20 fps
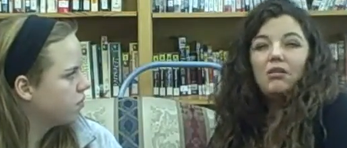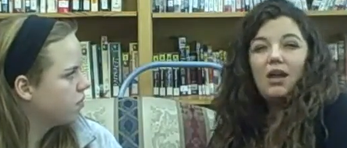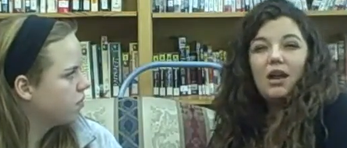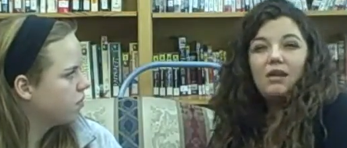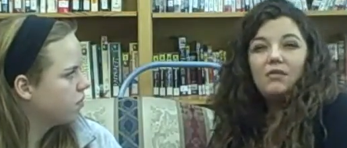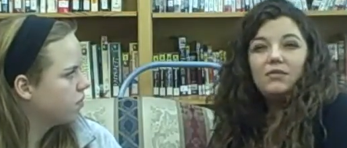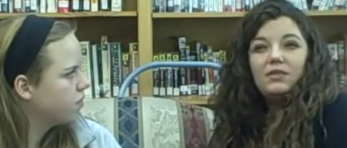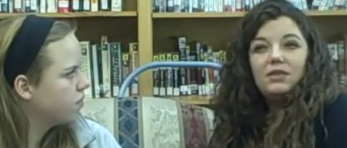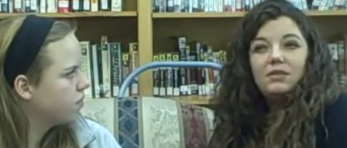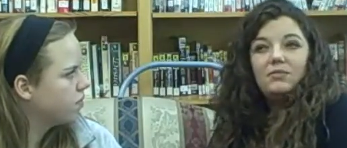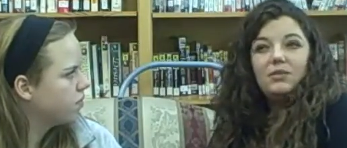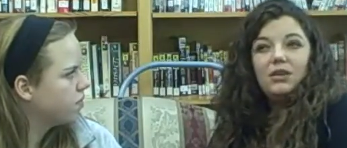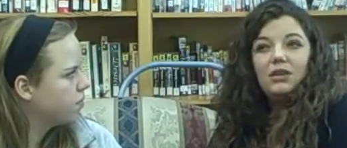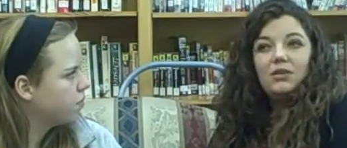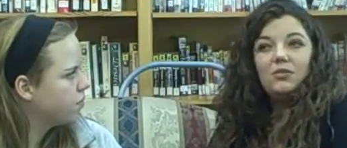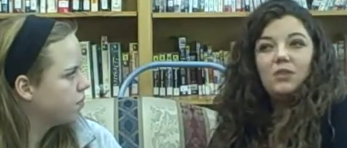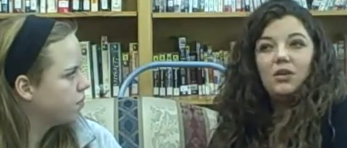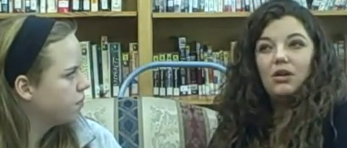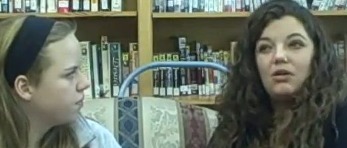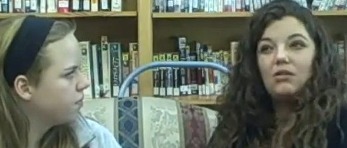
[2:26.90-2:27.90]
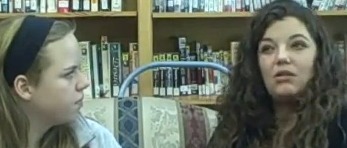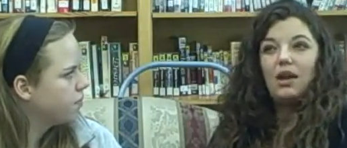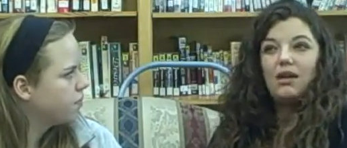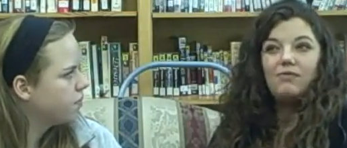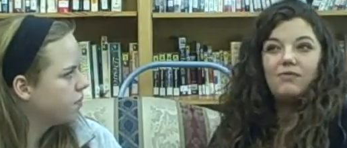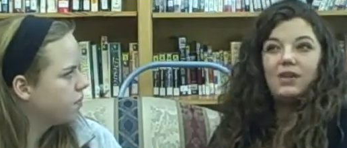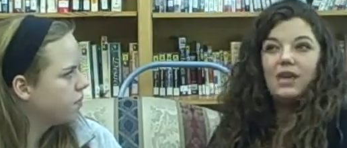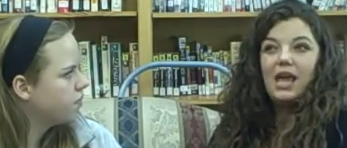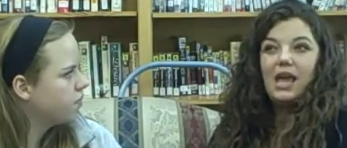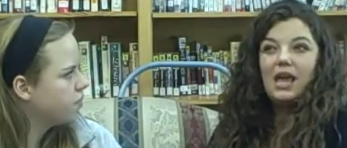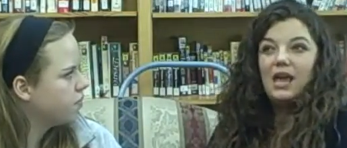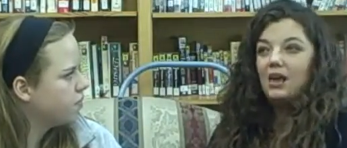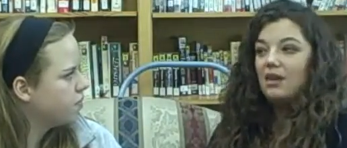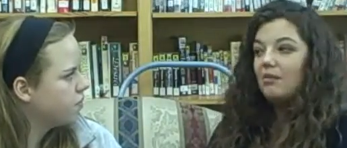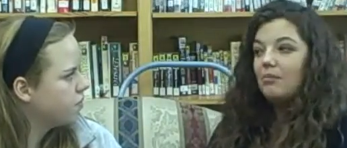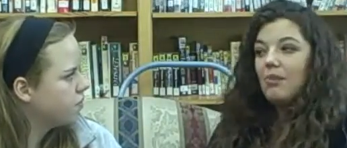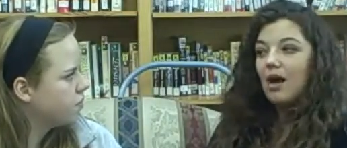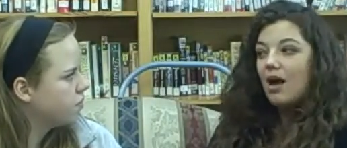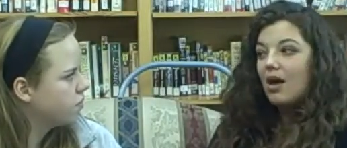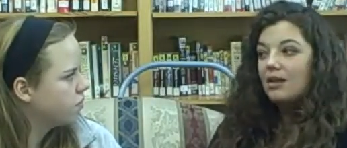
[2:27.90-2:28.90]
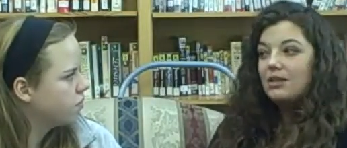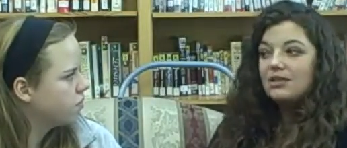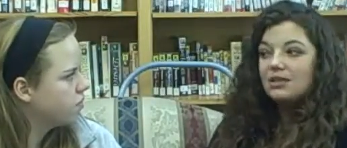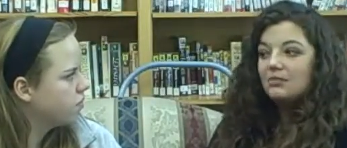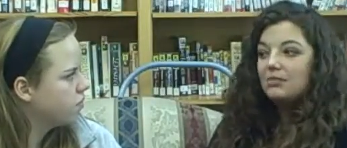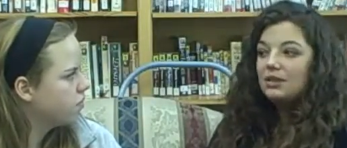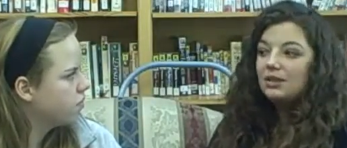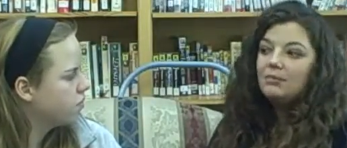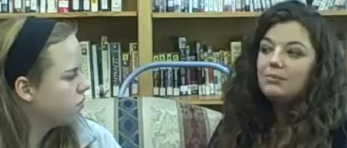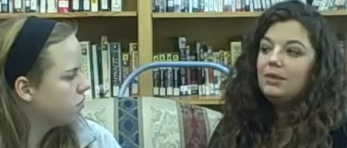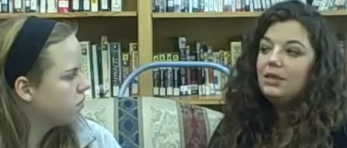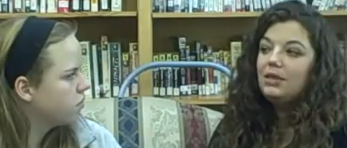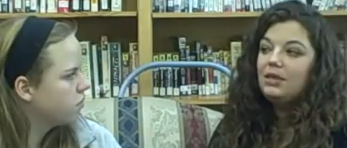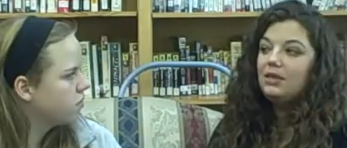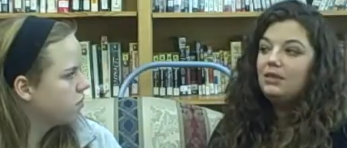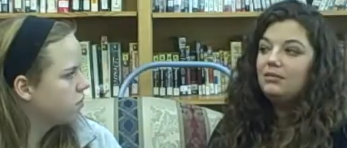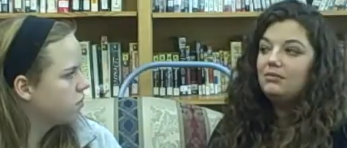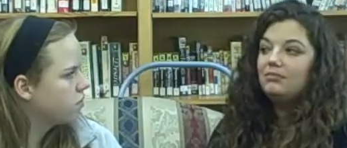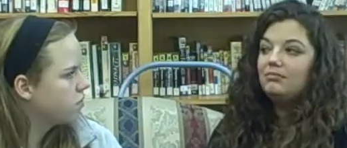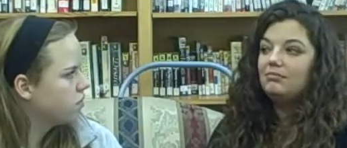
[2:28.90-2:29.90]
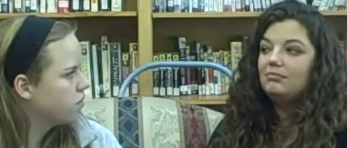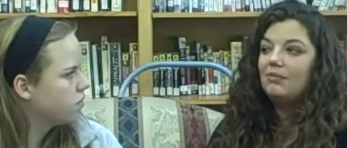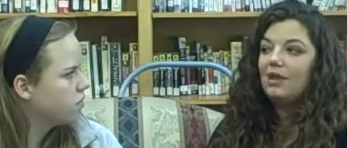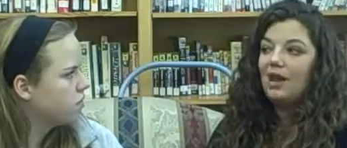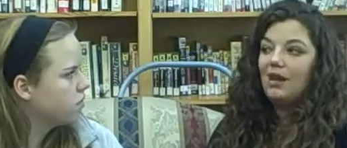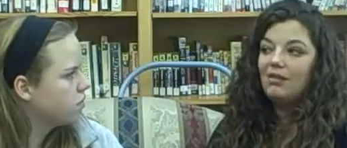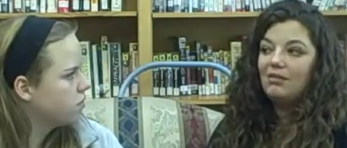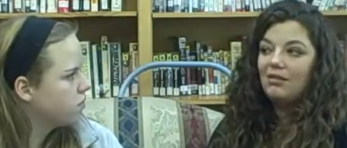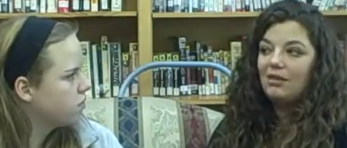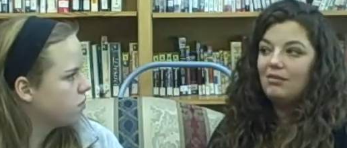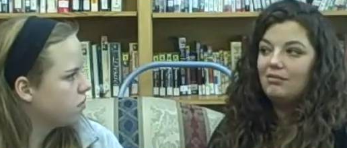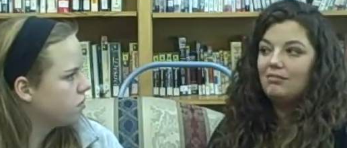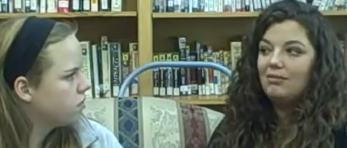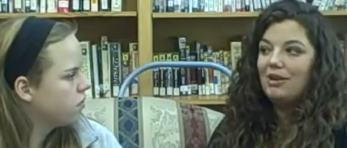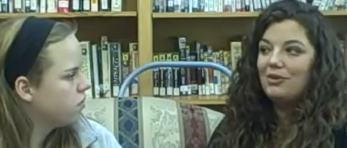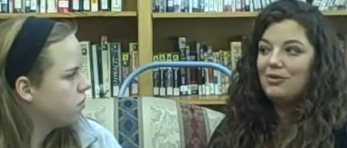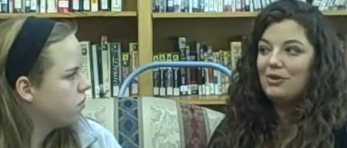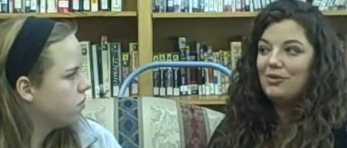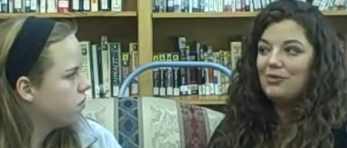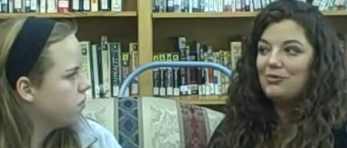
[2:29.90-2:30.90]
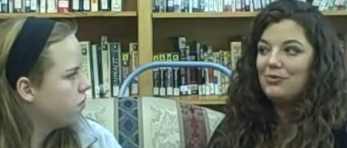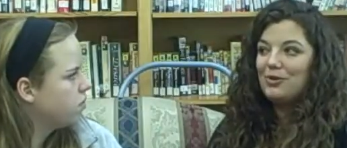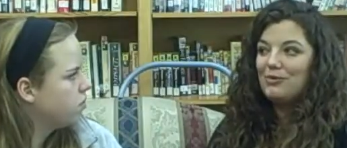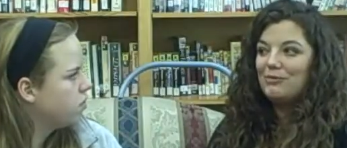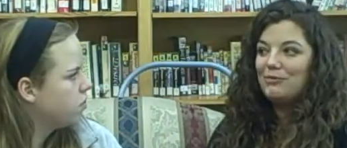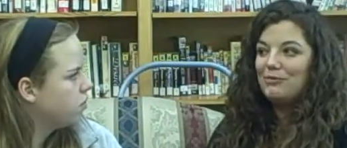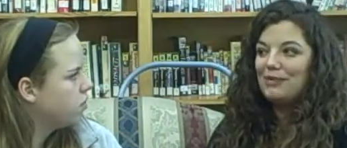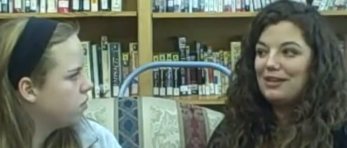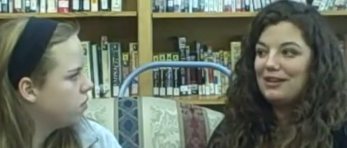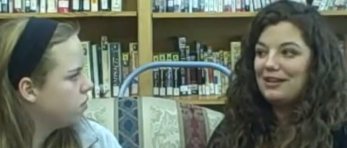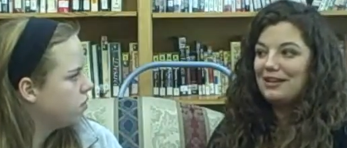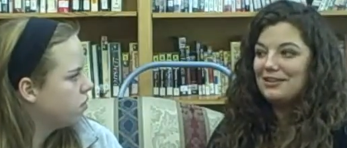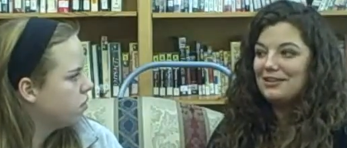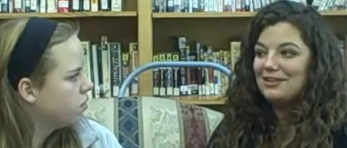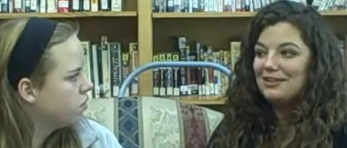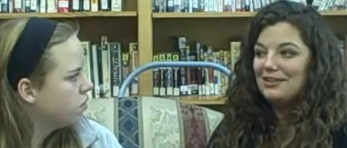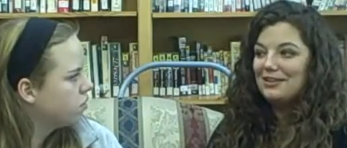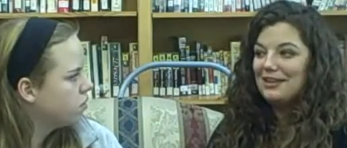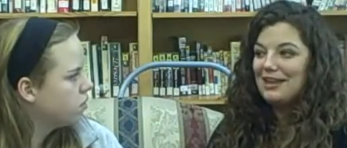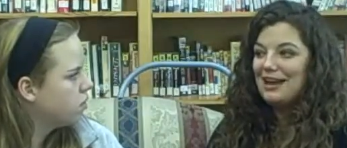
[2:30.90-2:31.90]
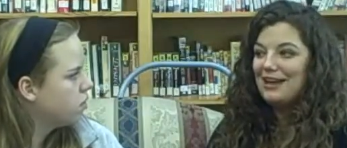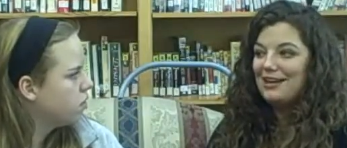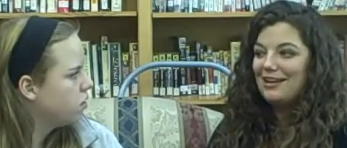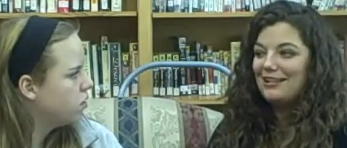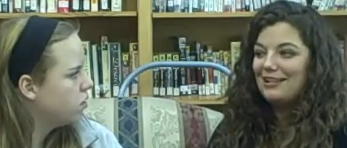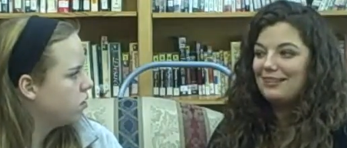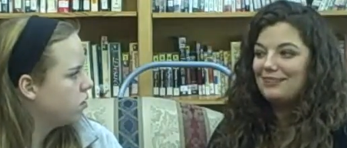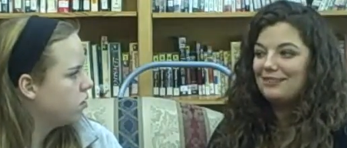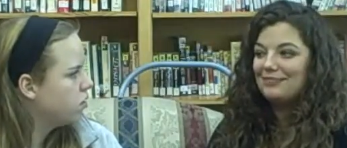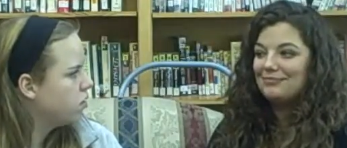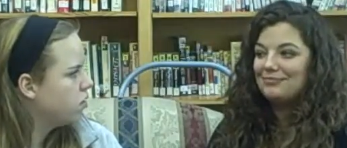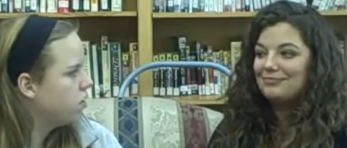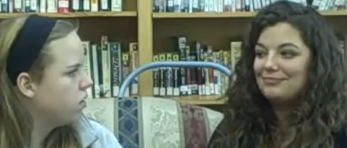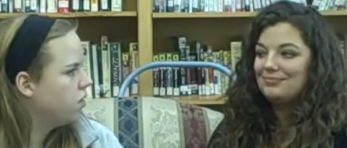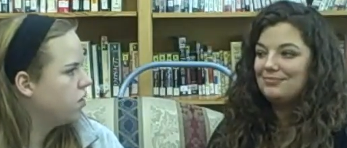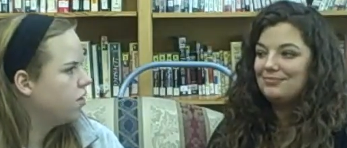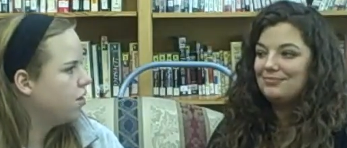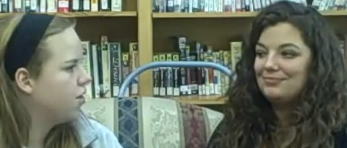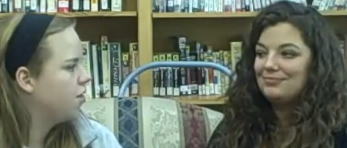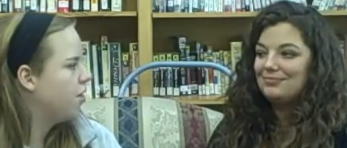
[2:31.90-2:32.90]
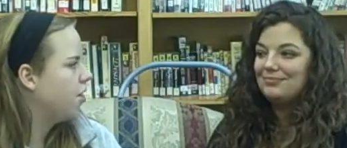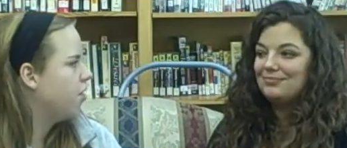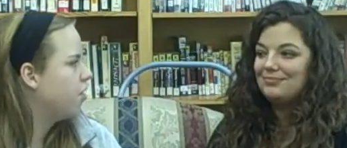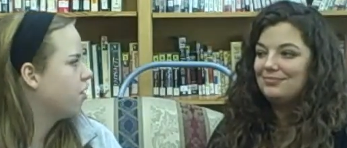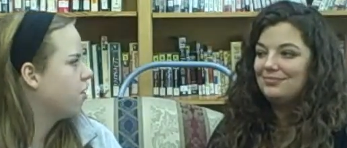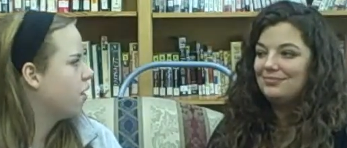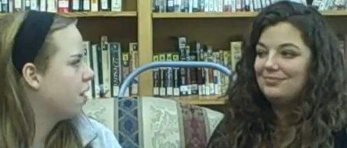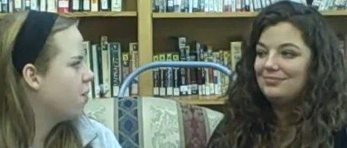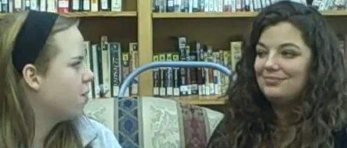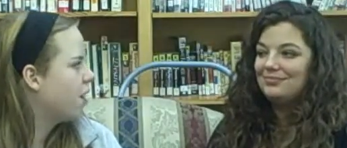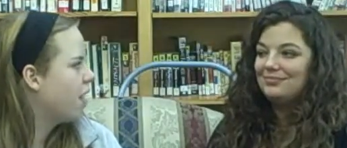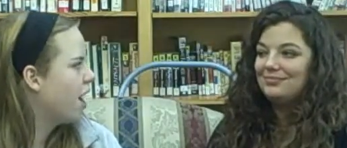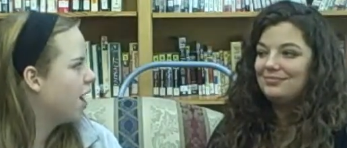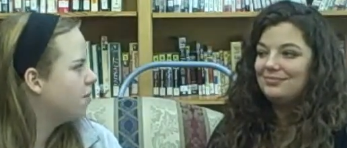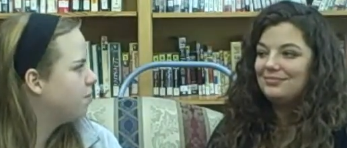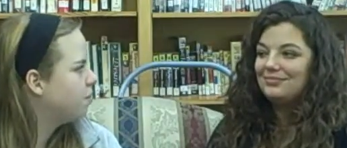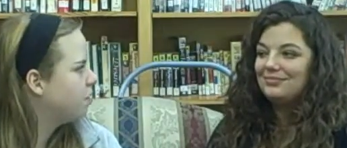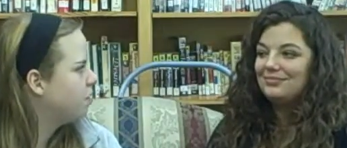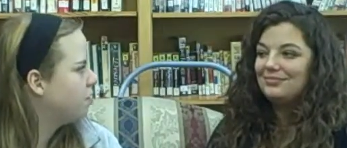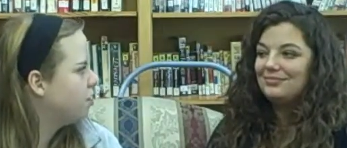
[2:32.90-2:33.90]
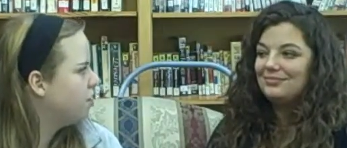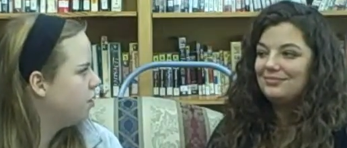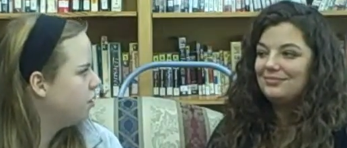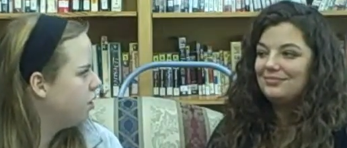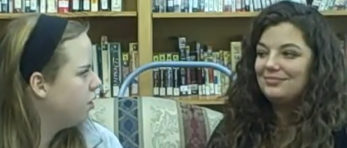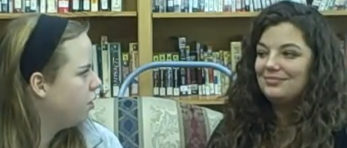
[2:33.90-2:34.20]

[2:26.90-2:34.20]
Speaker 1: our life to be, what our life can possibly be. I don't know. I don't know if we'll ever find the answer to that either. So
Speaker 2: you don't know the great perhaps till